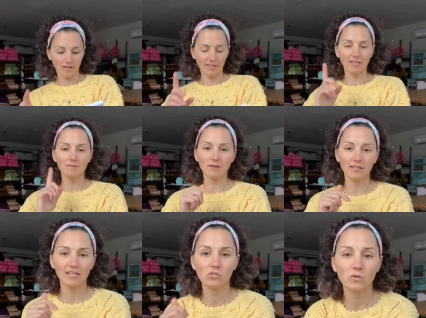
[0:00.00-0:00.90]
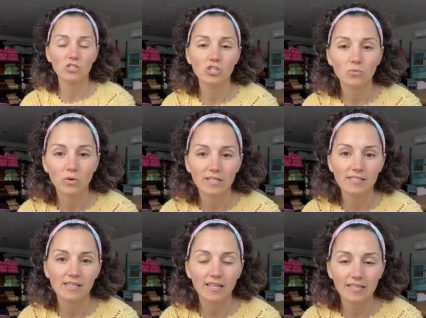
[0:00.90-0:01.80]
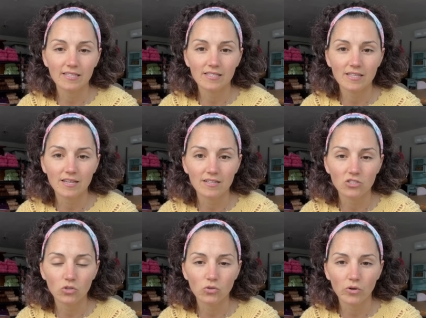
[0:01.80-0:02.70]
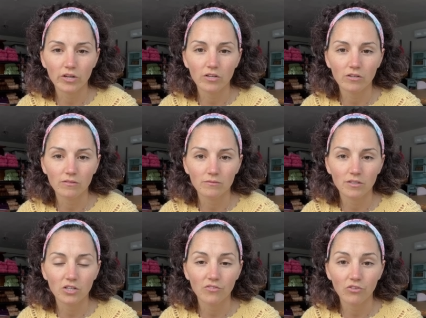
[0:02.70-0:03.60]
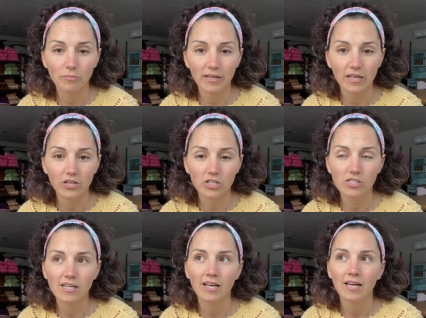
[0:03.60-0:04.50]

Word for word: I think my last question was, is the tutorial good for beginners?